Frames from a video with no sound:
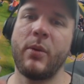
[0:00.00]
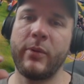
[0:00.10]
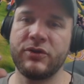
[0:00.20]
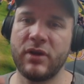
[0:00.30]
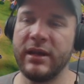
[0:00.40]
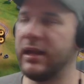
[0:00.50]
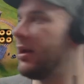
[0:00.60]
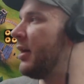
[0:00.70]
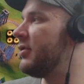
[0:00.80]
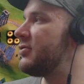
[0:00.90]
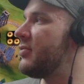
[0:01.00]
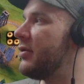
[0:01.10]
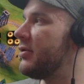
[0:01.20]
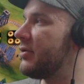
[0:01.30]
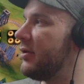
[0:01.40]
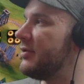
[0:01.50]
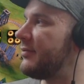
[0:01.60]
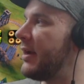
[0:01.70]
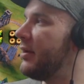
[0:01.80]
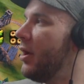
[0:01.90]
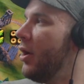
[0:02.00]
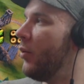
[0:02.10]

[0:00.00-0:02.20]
when we're trying to get under 200 turns, right?